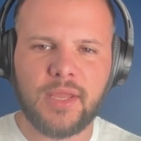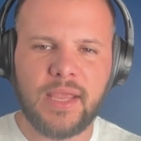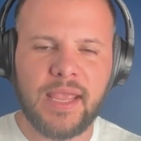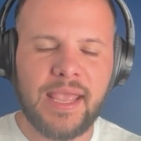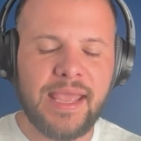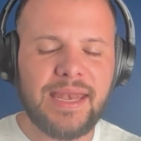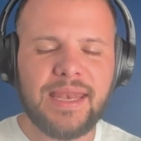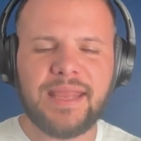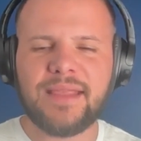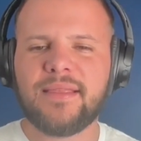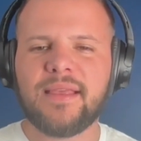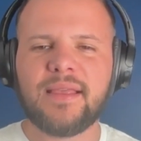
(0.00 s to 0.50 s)

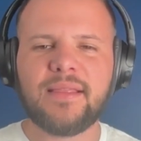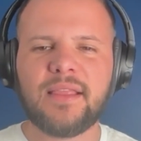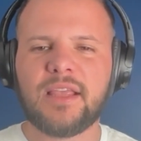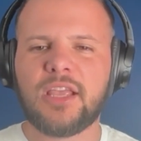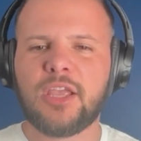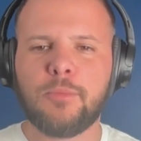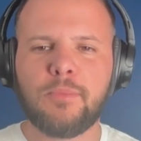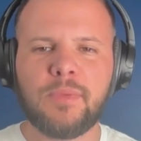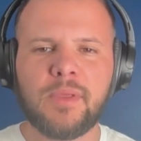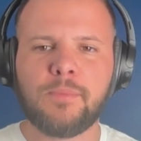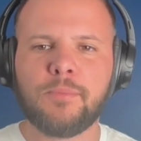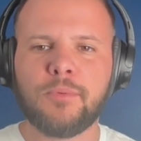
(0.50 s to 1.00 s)
Anything that
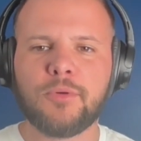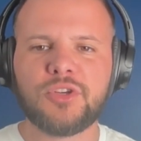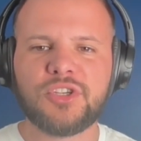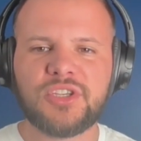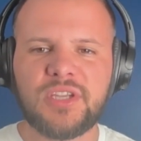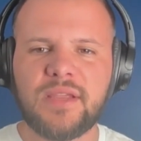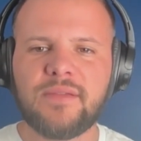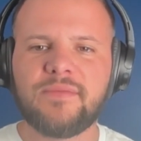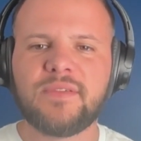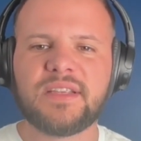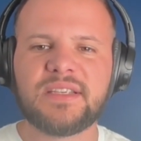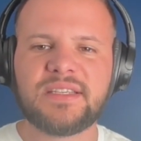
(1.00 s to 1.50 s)
could be
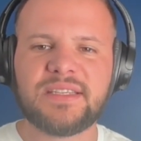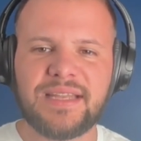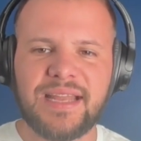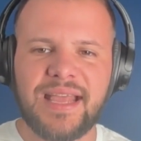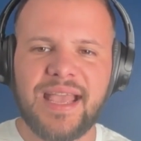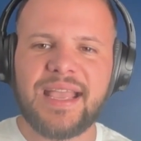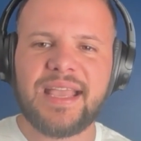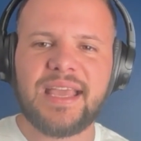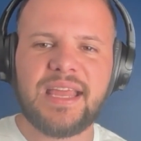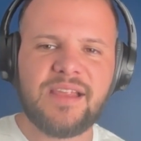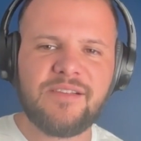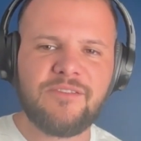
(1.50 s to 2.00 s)
perceived as
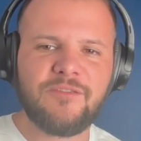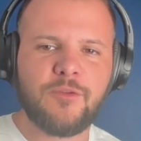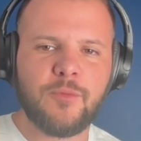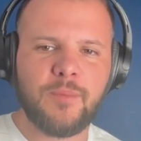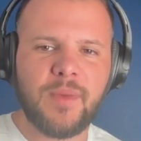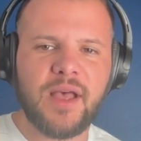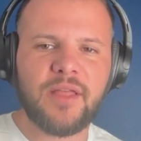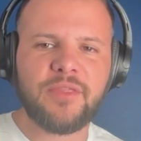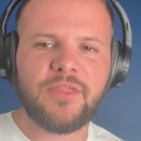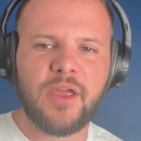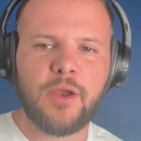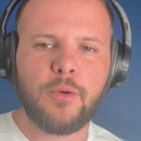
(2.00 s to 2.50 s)
negative
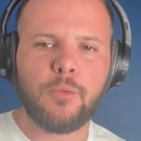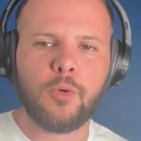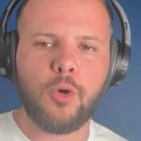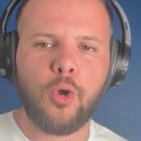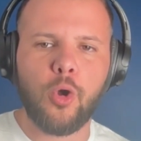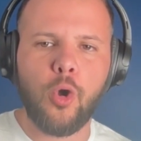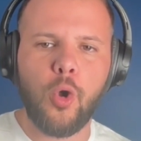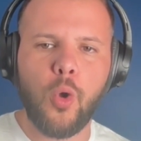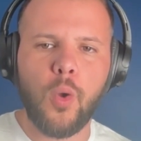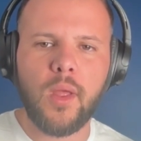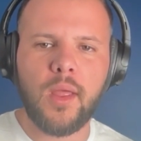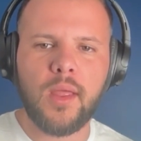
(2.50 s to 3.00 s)
about that
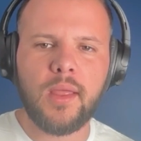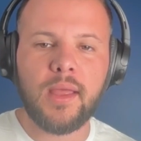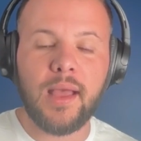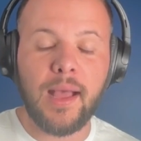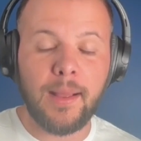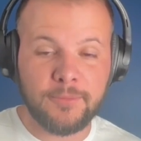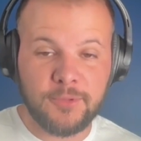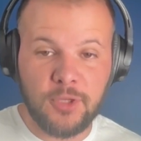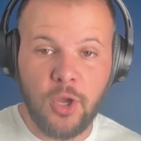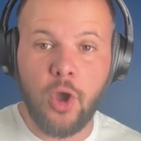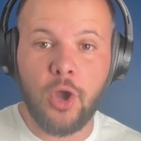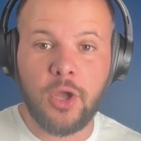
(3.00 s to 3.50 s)
role,
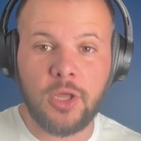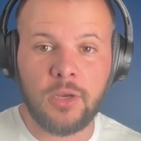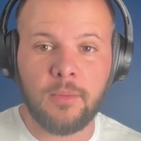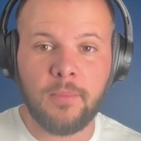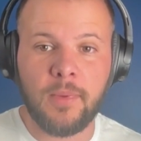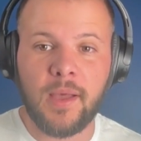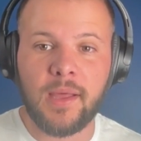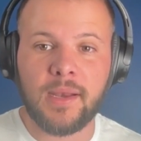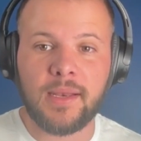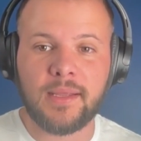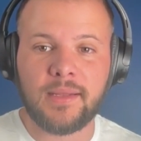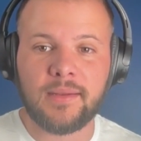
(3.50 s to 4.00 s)
I'm talking
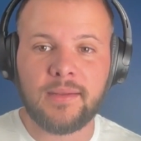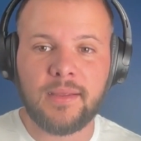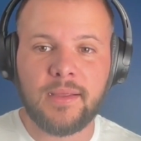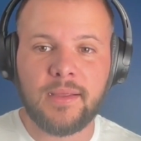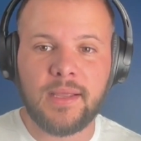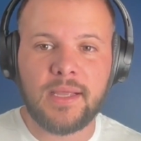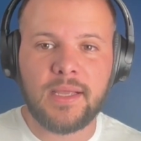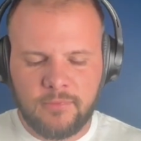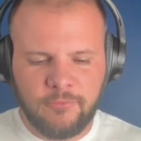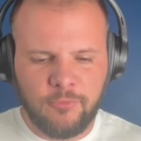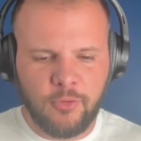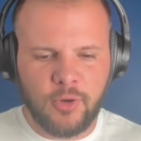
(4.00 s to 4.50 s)
about it.
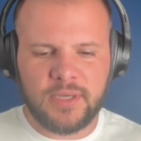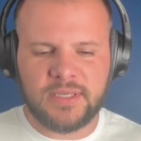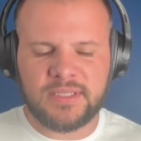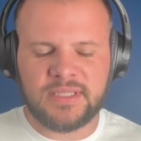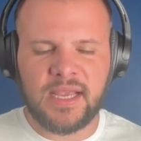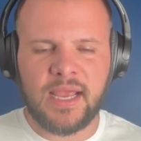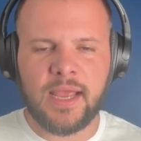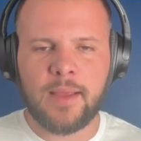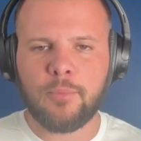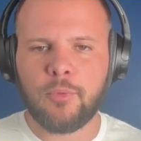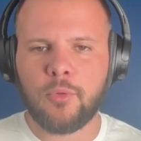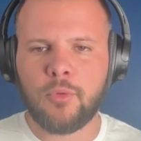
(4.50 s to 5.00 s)
For
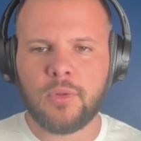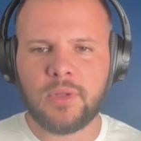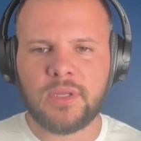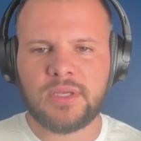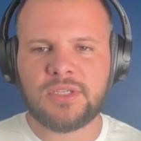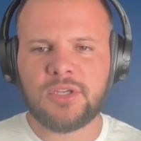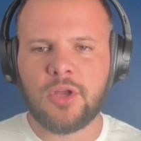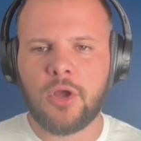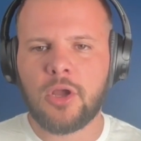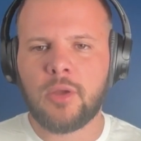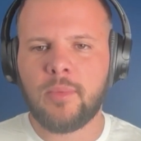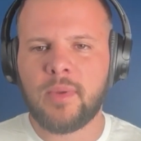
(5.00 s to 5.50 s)
example, let's
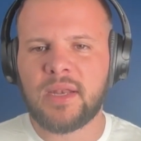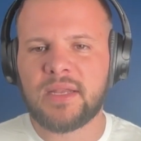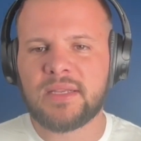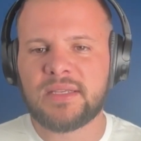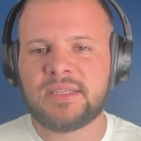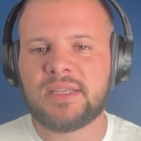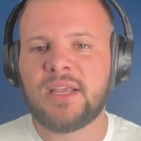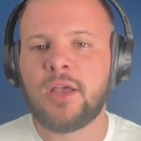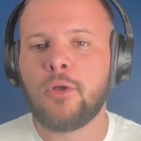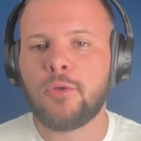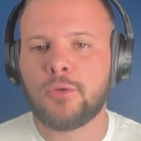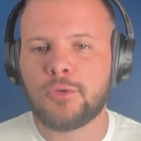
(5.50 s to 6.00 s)
talk about a
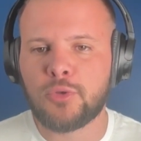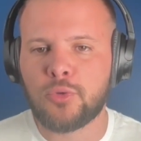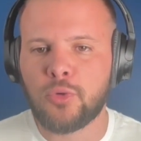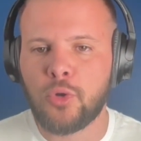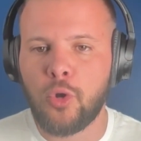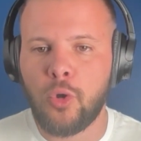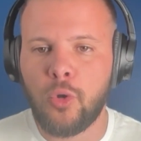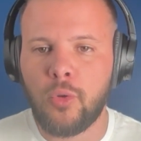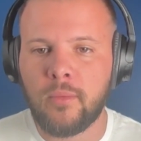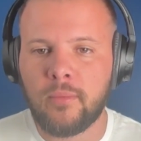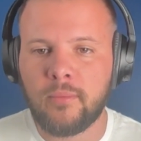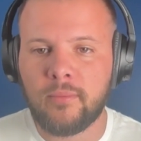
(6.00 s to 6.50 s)
sales
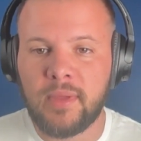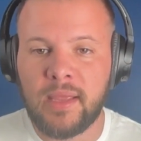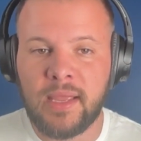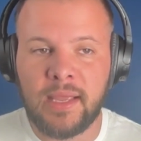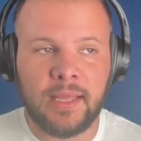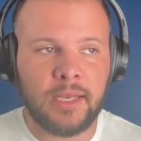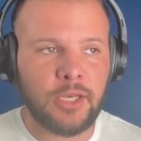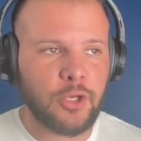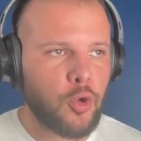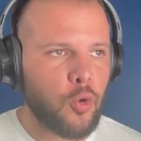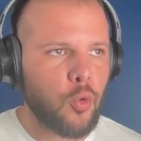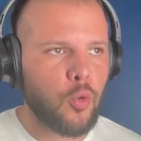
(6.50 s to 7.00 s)
role
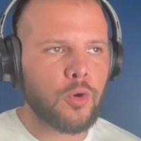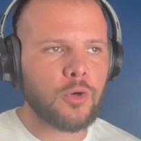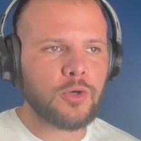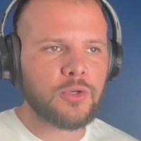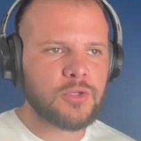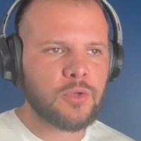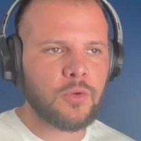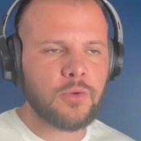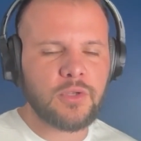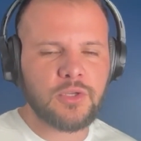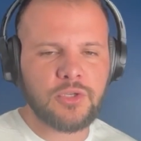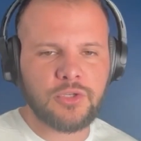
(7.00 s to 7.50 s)
in
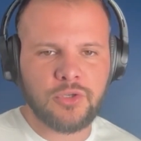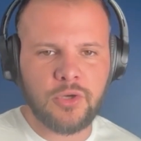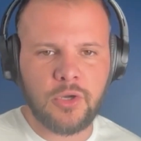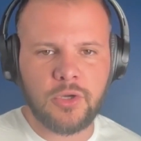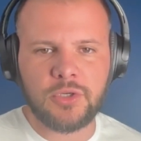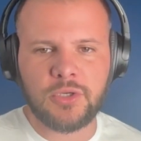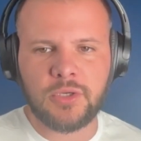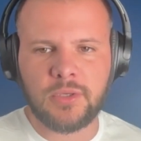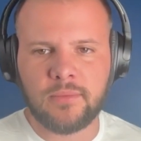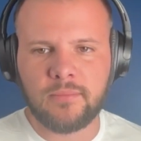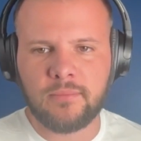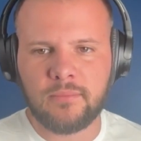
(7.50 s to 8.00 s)
Cornerstone
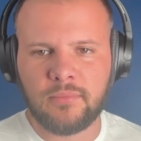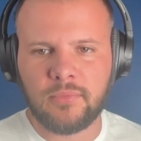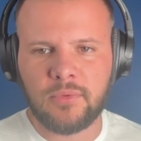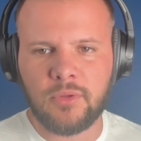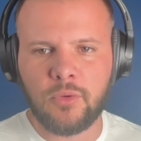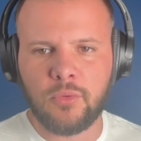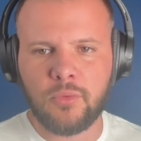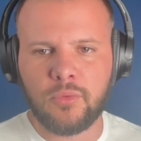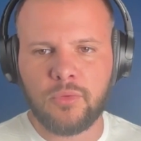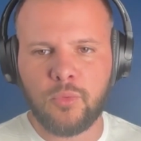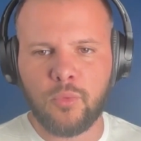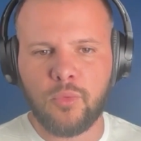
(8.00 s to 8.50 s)
Construction,
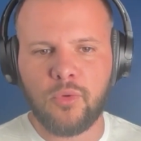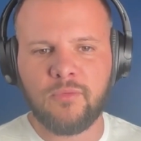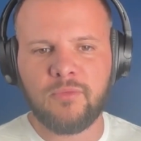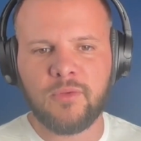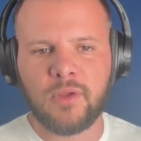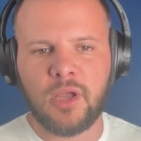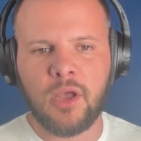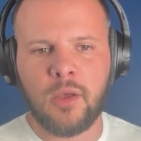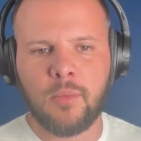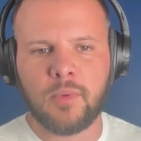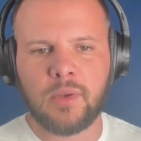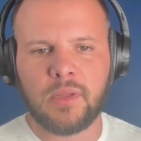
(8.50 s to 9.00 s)
the, the roofing
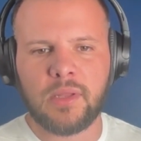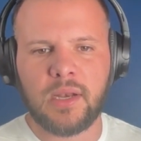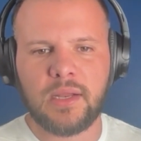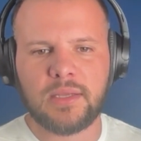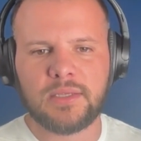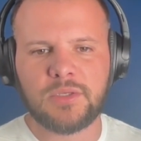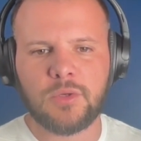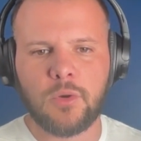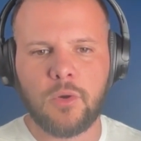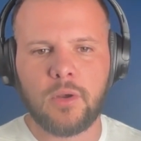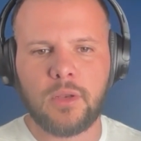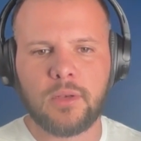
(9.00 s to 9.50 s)
company that I
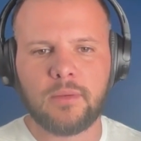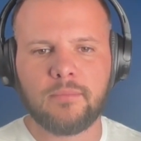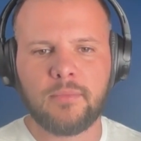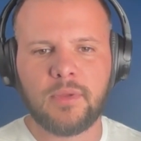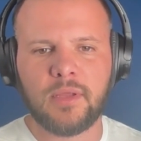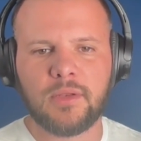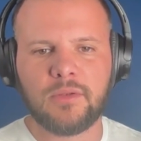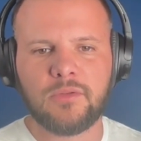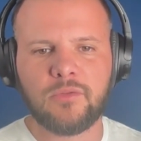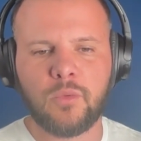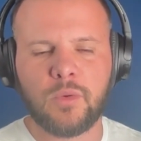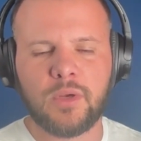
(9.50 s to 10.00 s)
started
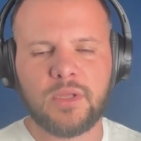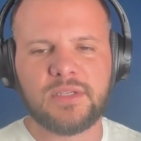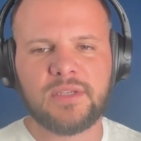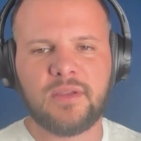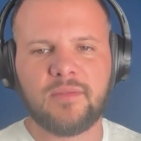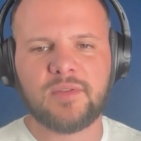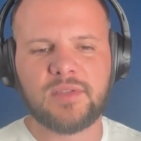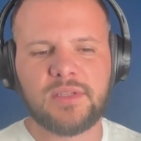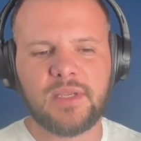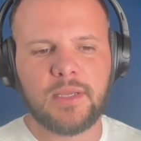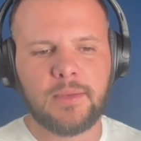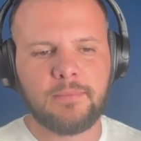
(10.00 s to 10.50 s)
in
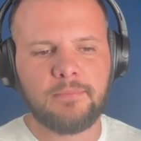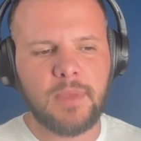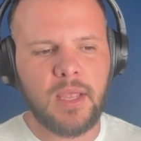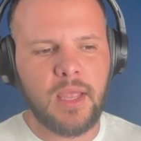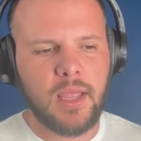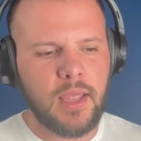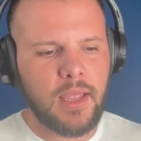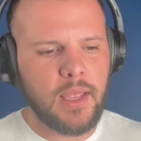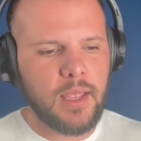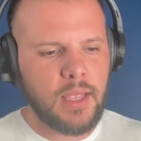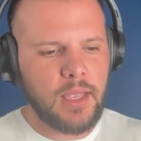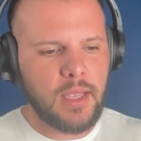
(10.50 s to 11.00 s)
2017.
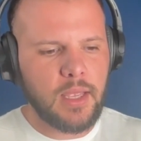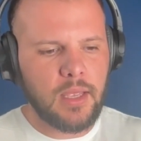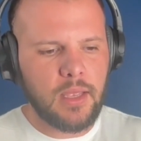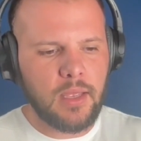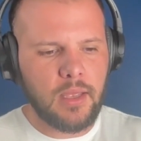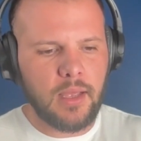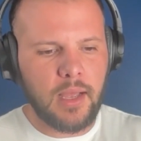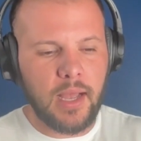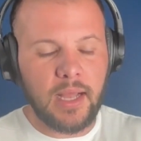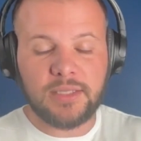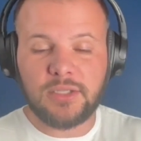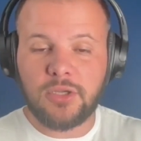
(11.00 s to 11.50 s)

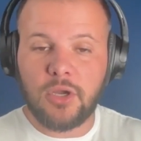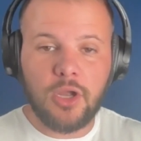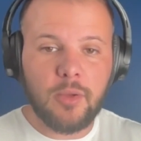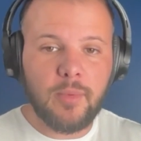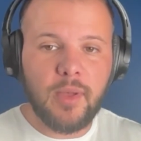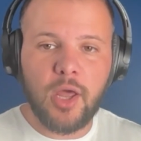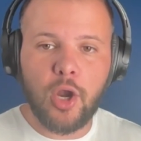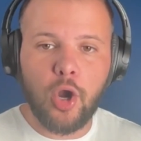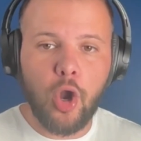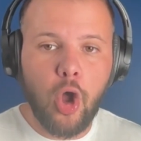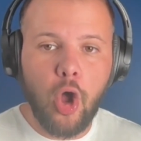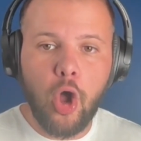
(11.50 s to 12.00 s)
I talk
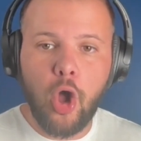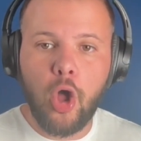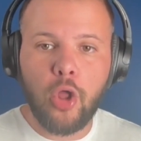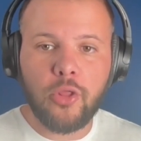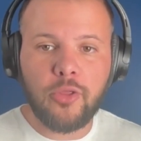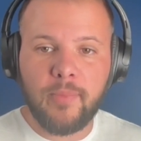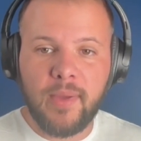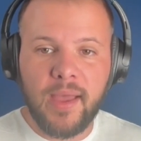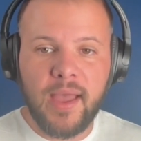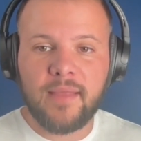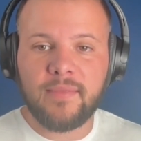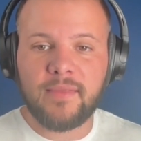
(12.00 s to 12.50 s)
about all
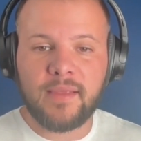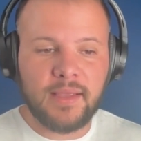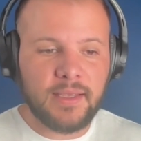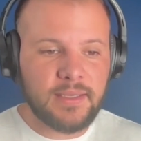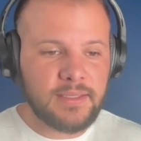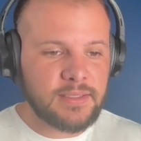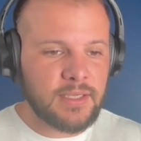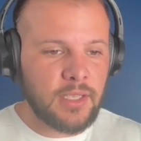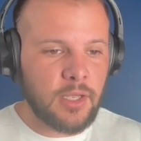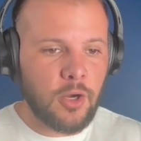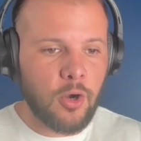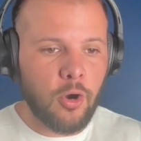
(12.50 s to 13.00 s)
the bad
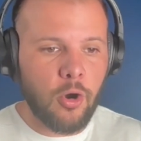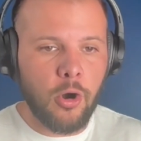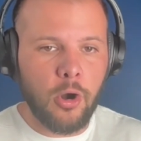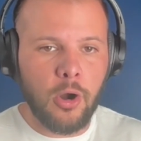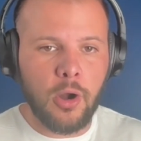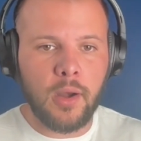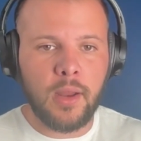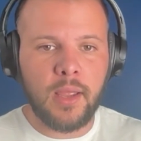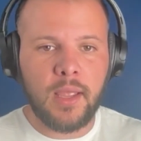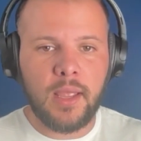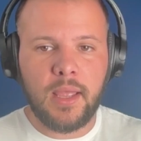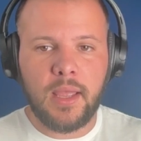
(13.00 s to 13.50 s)
things that
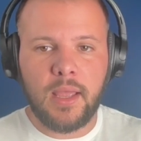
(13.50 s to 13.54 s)
are